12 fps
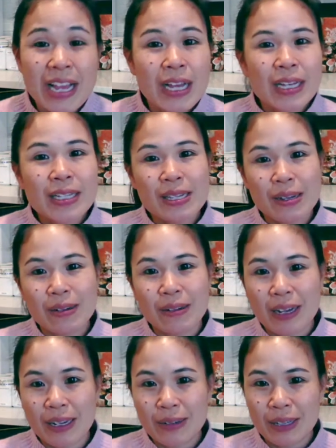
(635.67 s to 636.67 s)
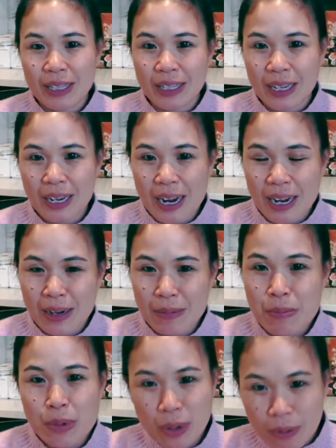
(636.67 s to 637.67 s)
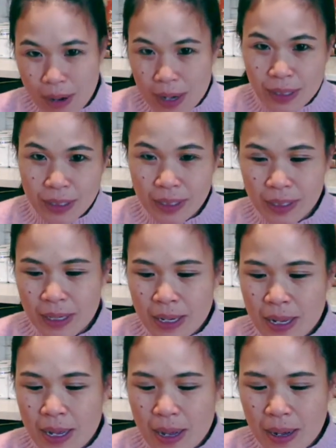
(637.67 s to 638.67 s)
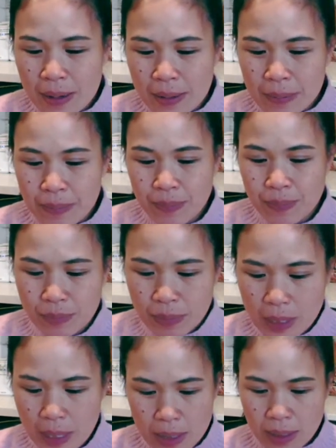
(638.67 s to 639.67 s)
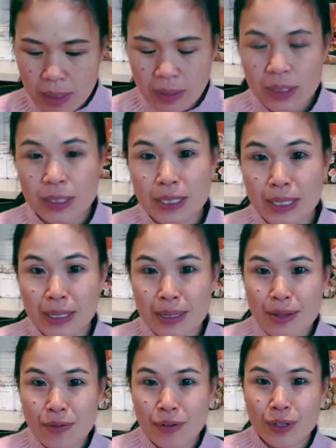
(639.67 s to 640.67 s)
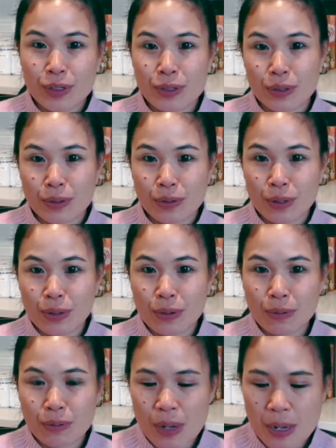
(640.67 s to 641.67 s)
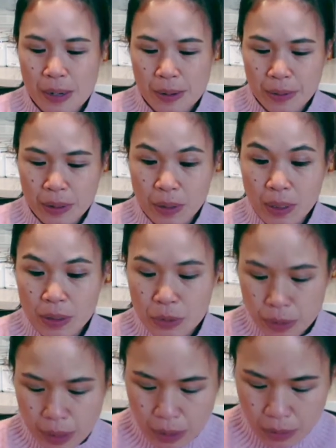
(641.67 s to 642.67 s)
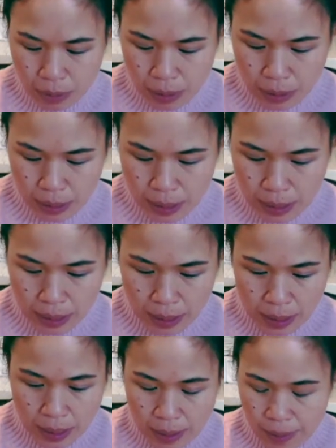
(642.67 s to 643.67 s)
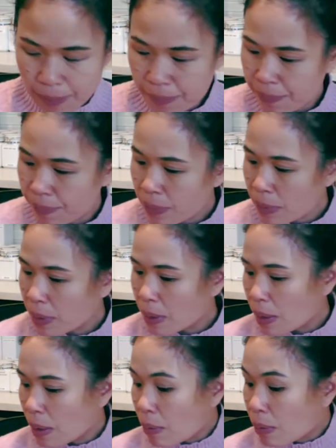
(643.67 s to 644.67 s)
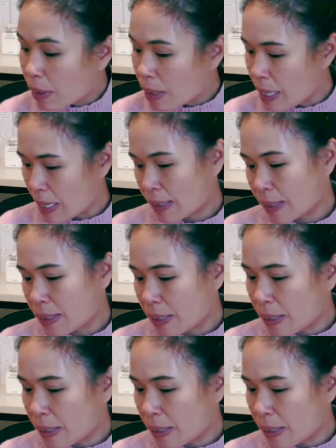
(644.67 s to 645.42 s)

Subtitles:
So I quickly add more water, and then just to get in the fridge, so you can enjoy it throughout the day or the next